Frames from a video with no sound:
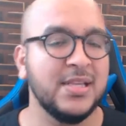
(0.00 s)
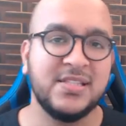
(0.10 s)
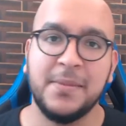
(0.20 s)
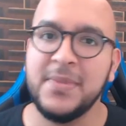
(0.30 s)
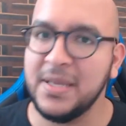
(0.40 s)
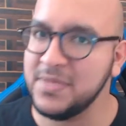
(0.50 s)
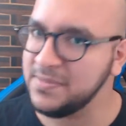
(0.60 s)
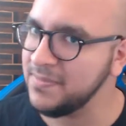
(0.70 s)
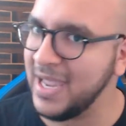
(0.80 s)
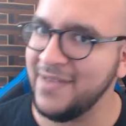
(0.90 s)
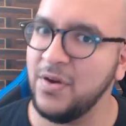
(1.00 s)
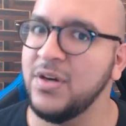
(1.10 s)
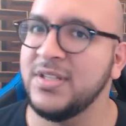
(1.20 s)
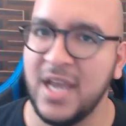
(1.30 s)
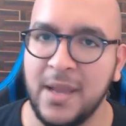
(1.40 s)
Some DMs may have a
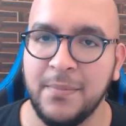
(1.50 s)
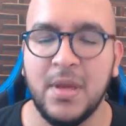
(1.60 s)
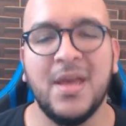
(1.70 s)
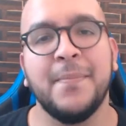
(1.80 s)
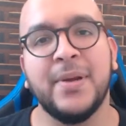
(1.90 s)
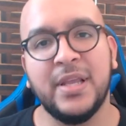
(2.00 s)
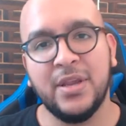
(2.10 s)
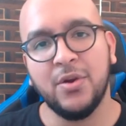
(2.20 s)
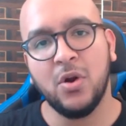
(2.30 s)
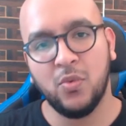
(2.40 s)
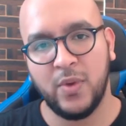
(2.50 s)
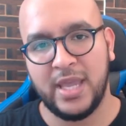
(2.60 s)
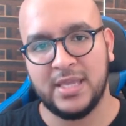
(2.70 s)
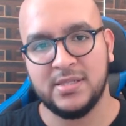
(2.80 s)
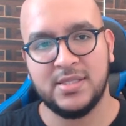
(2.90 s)
hard time, but here are
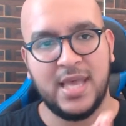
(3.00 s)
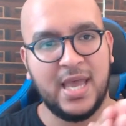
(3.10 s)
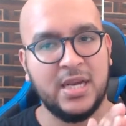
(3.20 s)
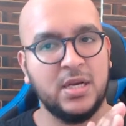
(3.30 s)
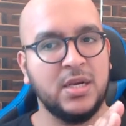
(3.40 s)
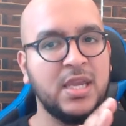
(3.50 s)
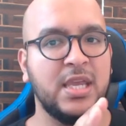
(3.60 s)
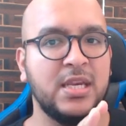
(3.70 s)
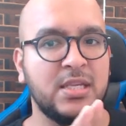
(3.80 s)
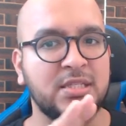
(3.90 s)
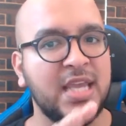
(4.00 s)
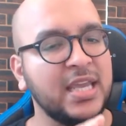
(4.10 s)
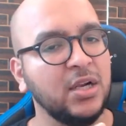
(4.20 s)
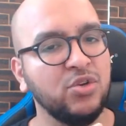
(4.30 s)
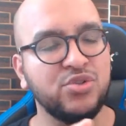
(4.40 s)
ways that can
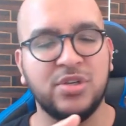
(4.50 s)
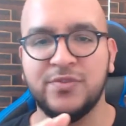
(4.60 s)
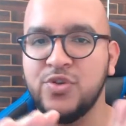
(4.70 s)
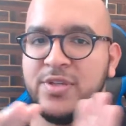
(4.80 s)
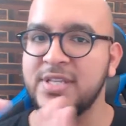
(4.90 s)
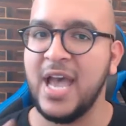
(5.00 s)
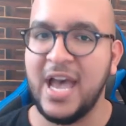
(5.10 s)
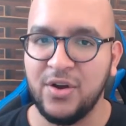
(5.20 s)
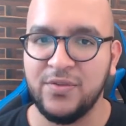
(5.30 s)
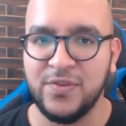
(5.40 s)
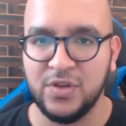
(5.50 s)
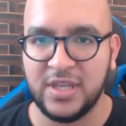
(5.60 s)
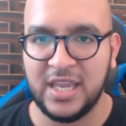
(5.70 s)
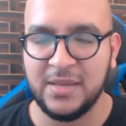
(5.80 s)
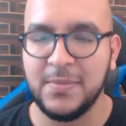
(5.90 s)
take illusion of choice out of your
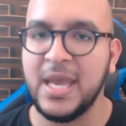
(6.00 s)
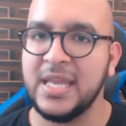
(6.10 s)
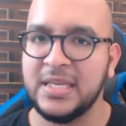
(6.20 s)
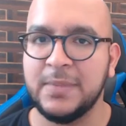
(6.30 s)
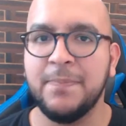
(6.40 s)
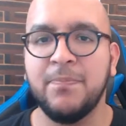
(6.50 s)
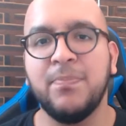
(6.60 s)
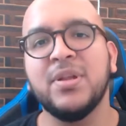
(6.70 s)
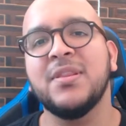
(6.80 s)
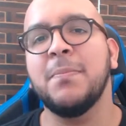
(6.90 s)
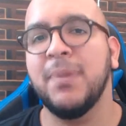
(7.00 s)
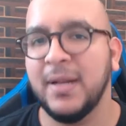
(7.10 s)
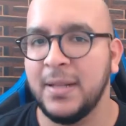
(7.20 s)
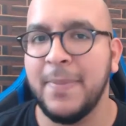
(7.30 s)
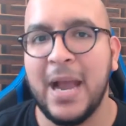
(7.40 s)
game and put the
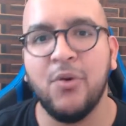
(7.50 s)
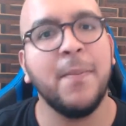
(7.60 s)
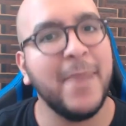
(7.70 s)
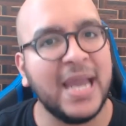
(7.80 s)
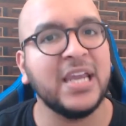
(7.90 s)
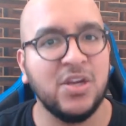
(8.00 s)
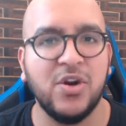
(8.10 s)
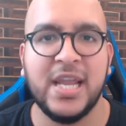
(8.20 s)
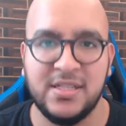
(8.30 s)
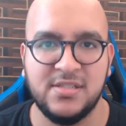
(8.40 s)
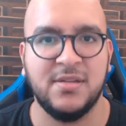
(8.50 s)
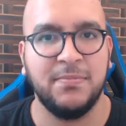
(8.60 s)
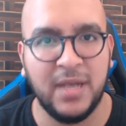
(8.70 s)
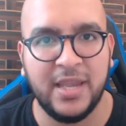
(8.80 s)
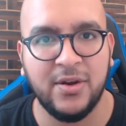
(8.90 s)
power back in your hands as a
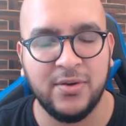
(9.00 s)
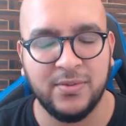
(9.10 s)
player.